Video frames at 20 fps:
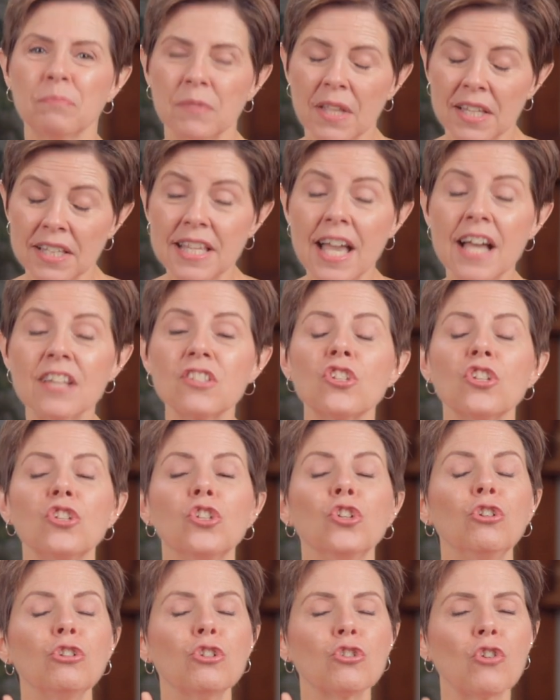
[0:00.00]
Yes,
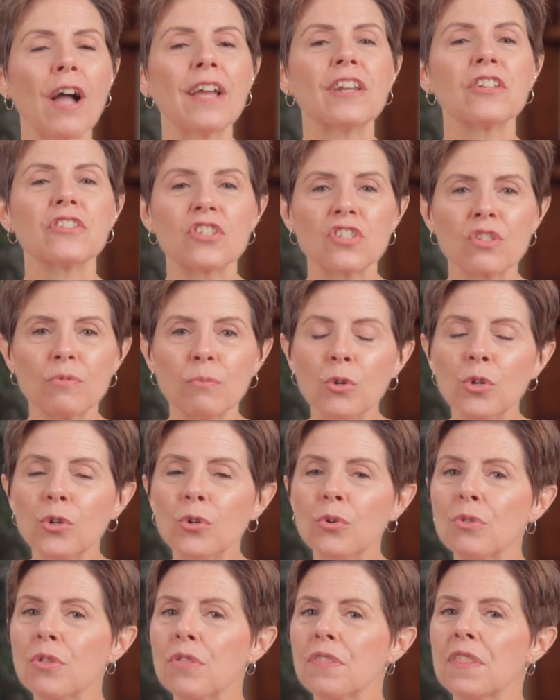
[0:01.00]
you'll try to
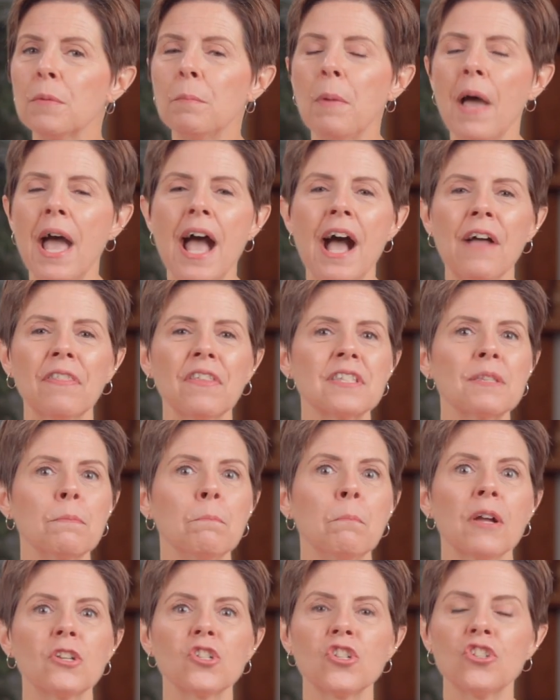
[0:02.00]
smooth the path as
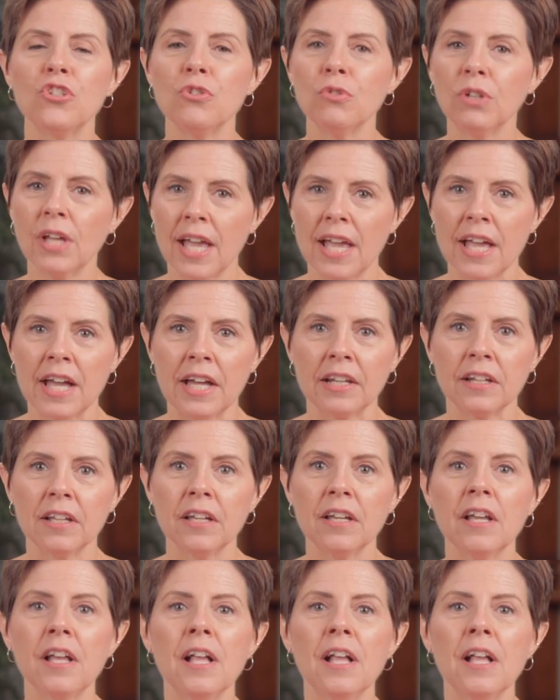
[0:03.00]
much as you can